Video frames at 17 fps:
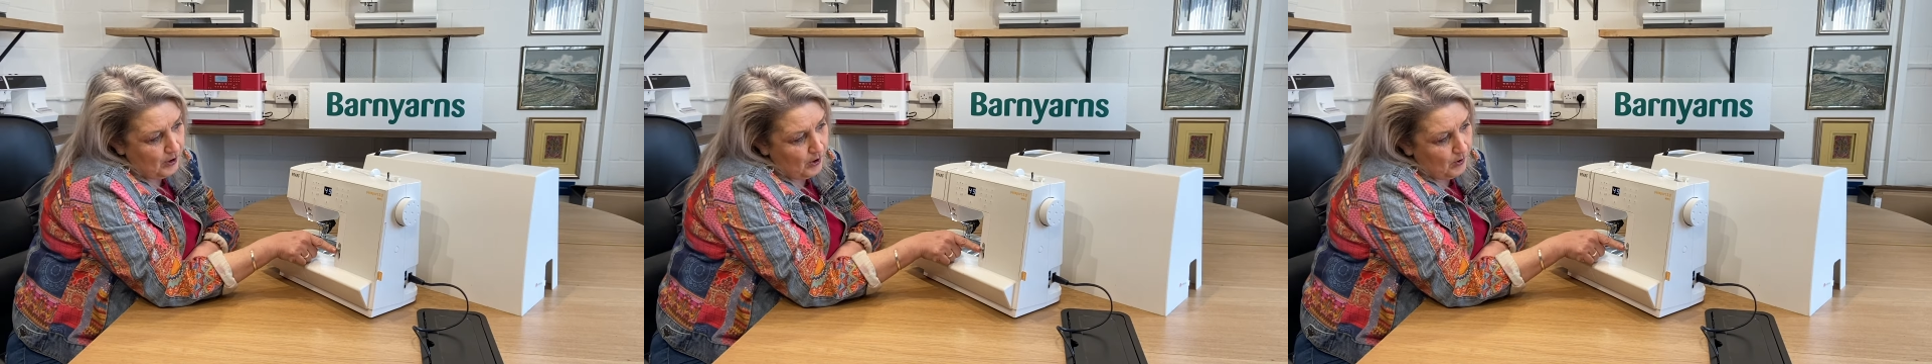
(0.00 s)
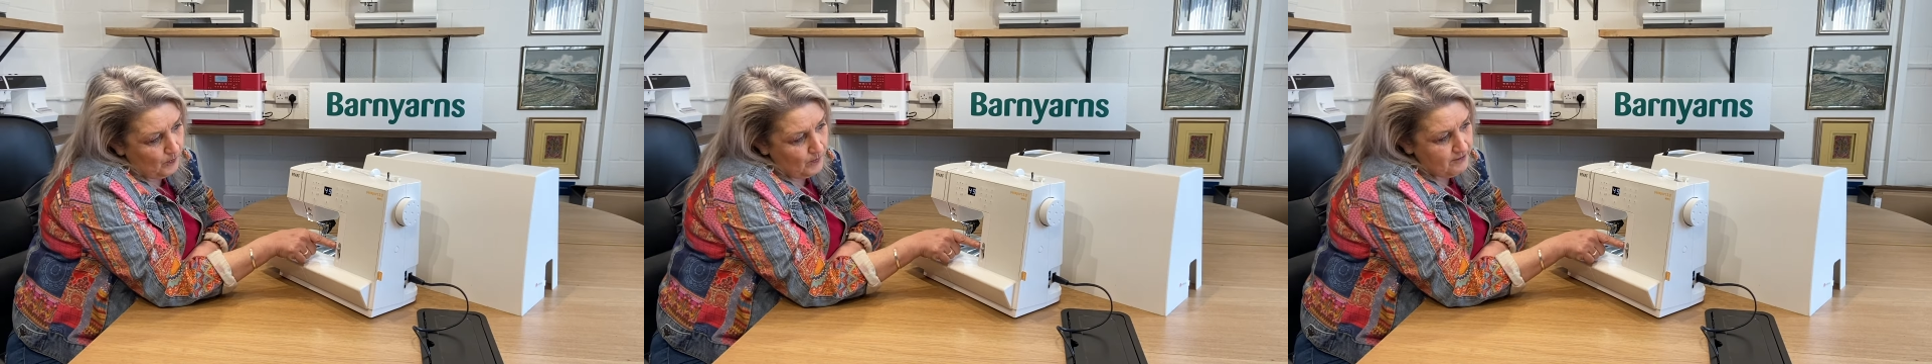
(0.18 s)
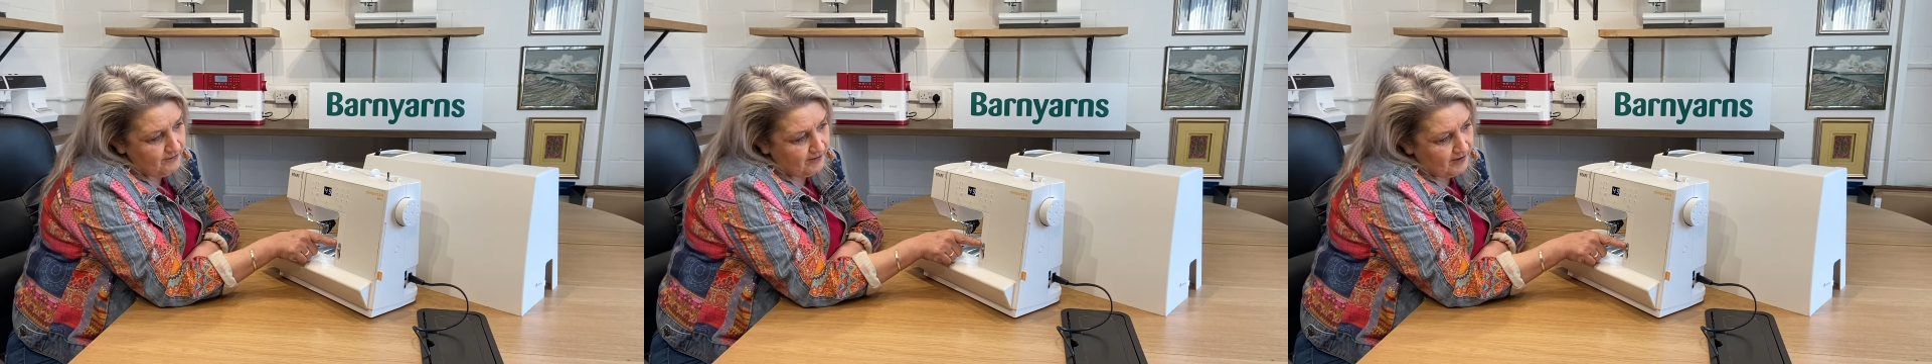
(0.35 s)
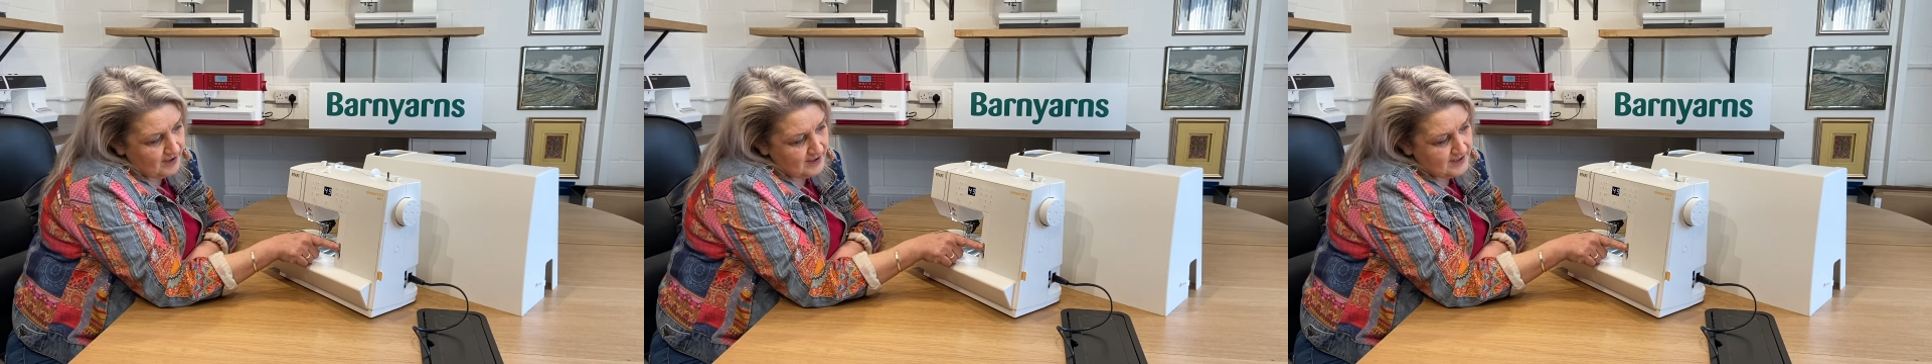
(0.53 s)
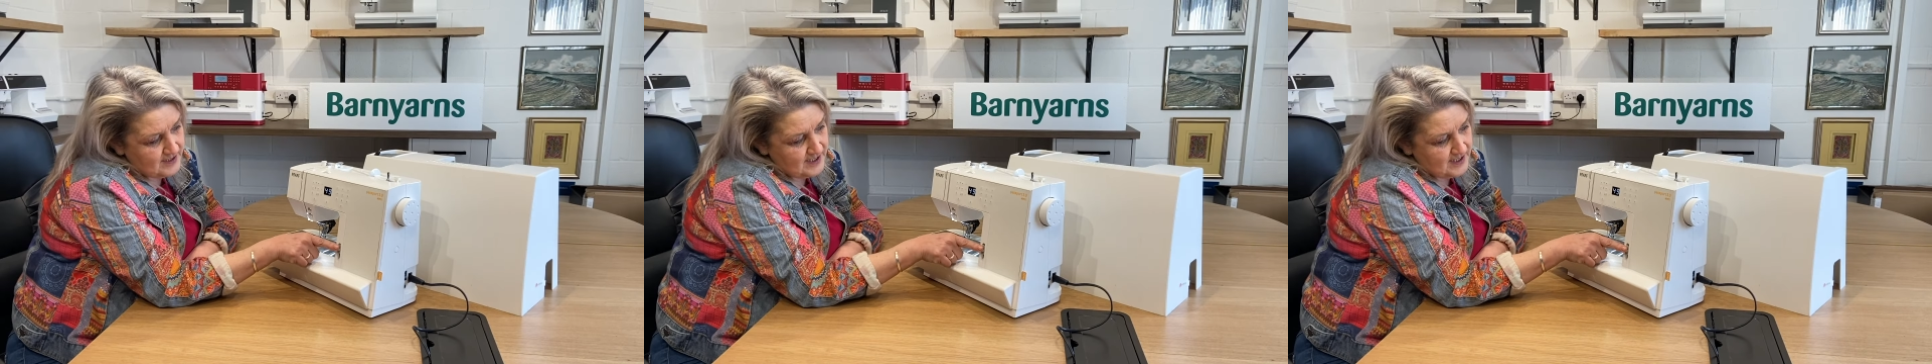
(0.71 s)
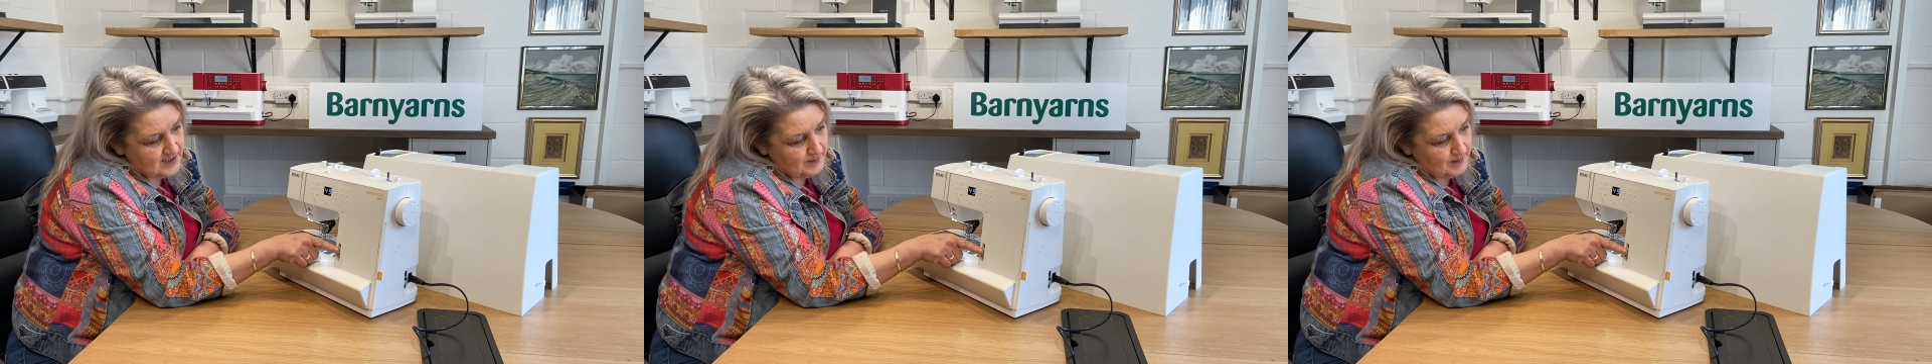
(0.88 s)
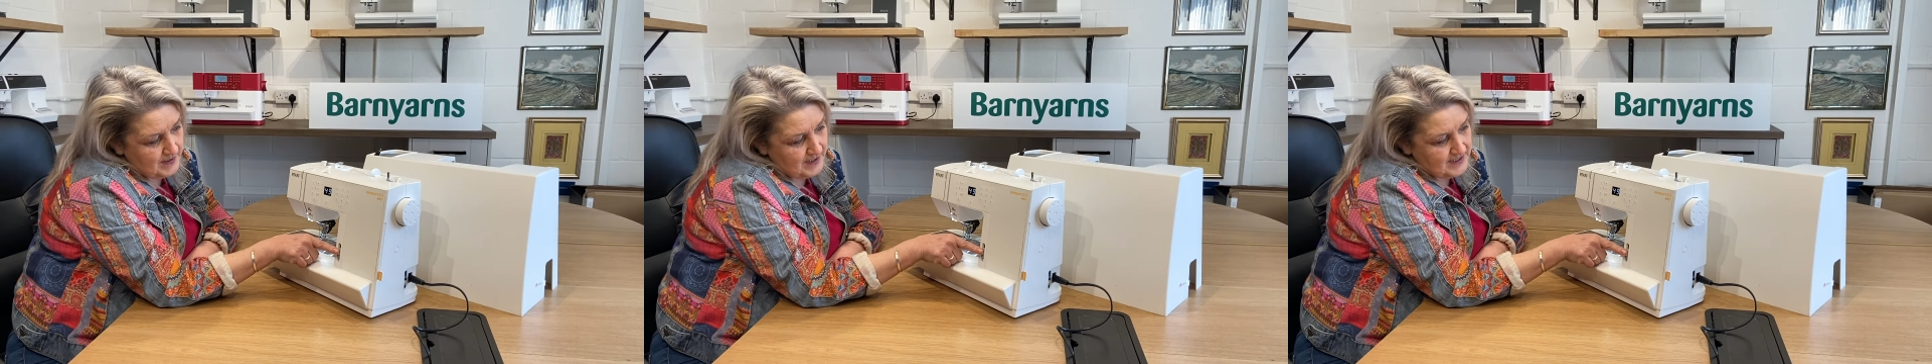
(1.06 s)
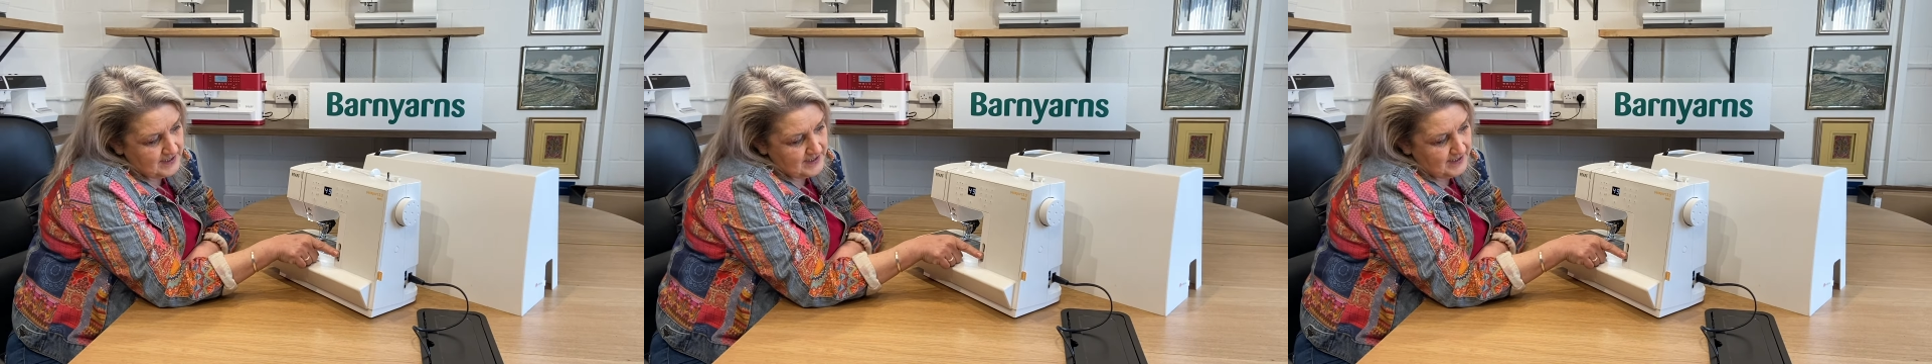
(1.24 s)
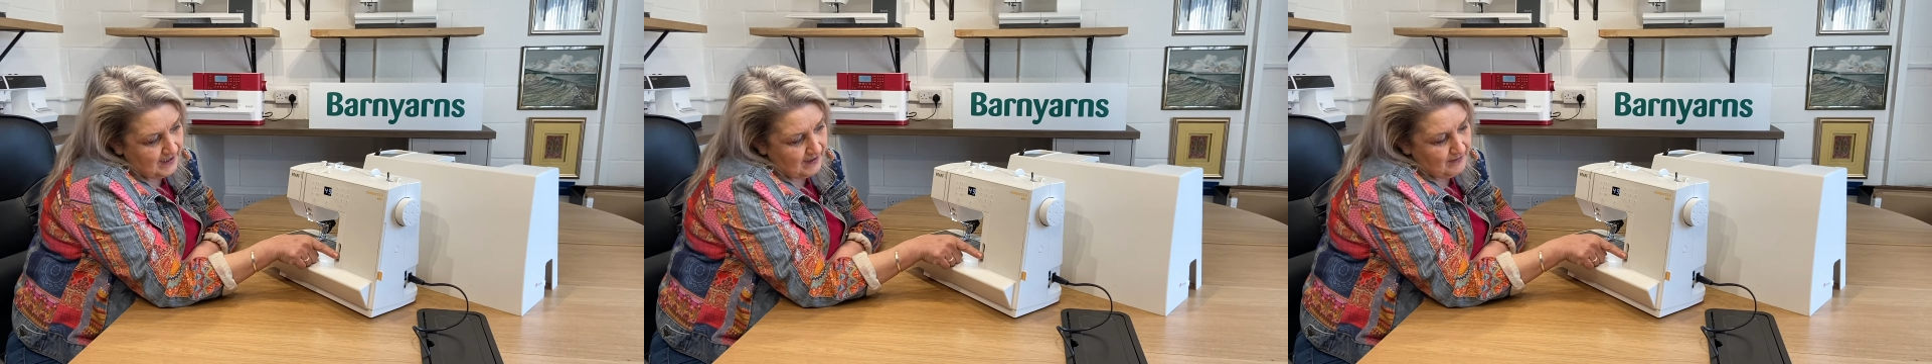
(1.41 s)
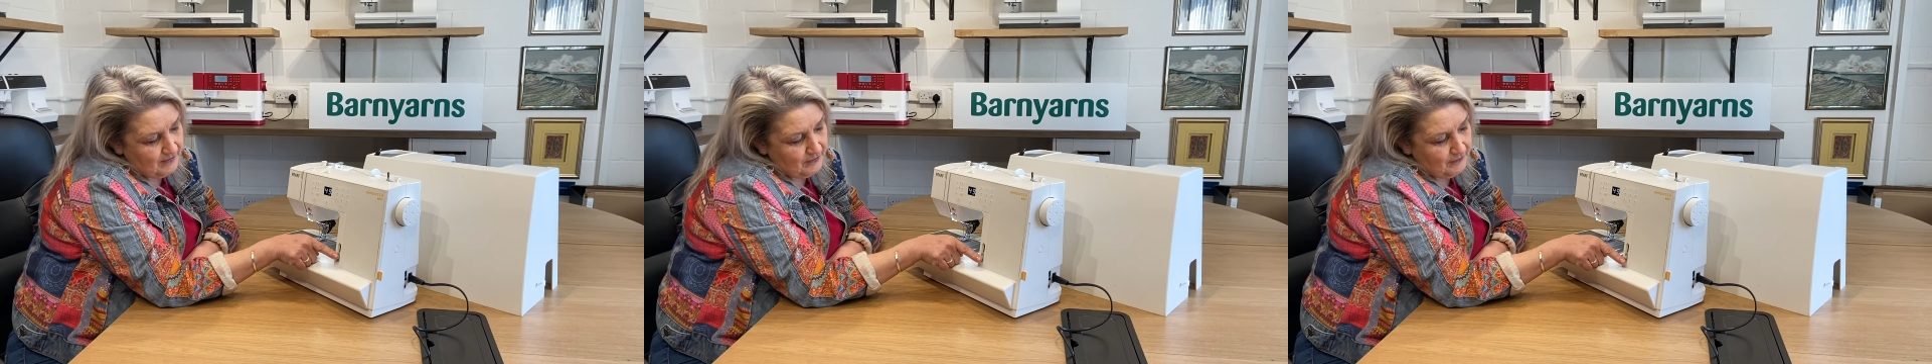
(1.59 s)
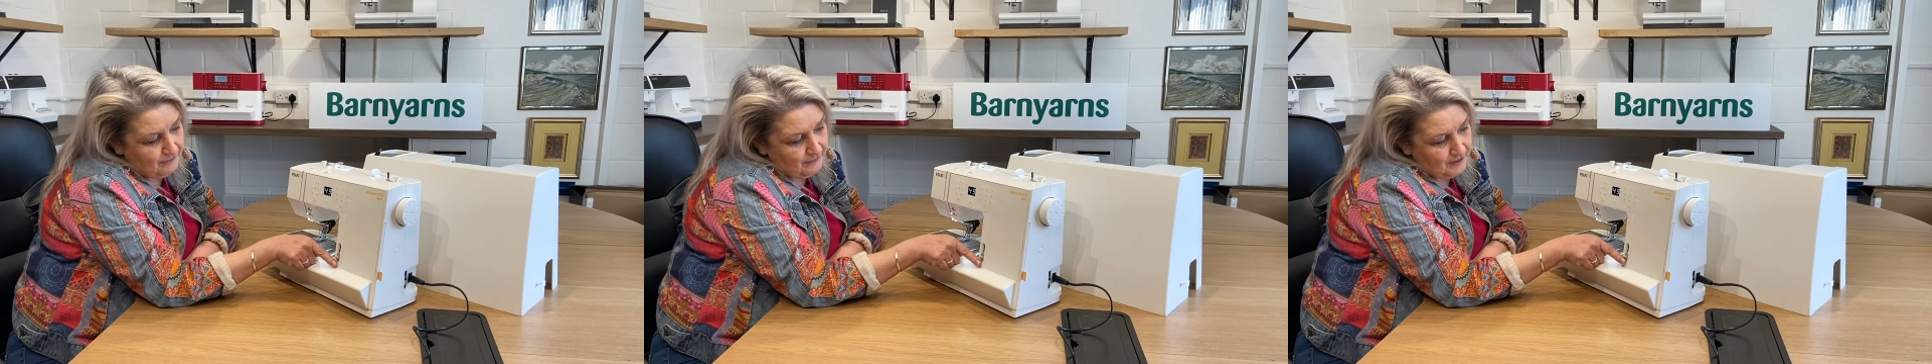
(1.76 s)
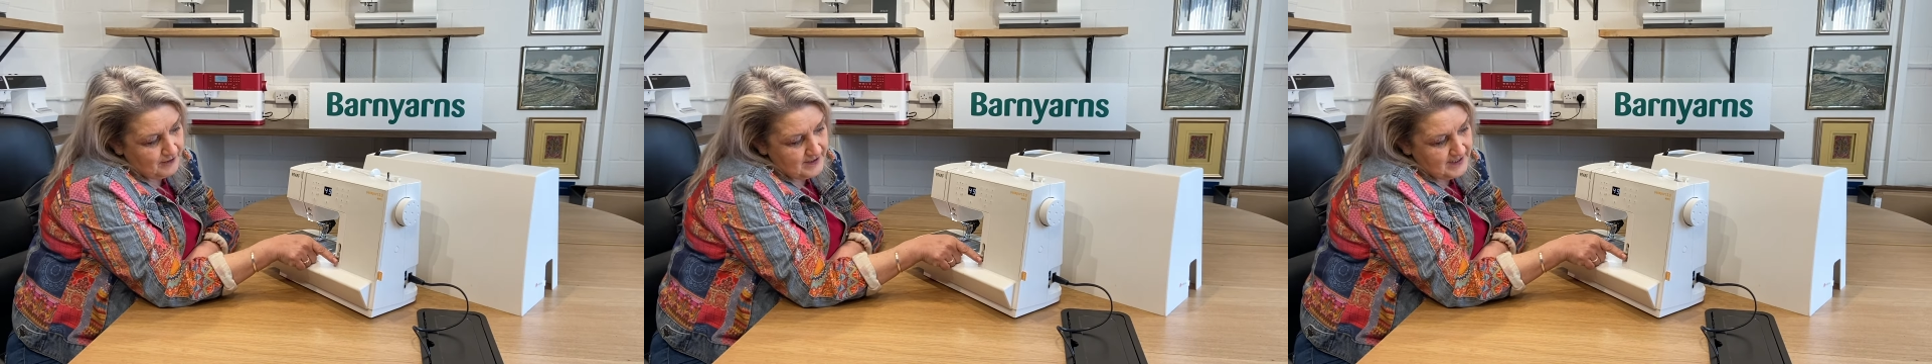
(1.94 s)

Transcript: with regards to your speed down at the front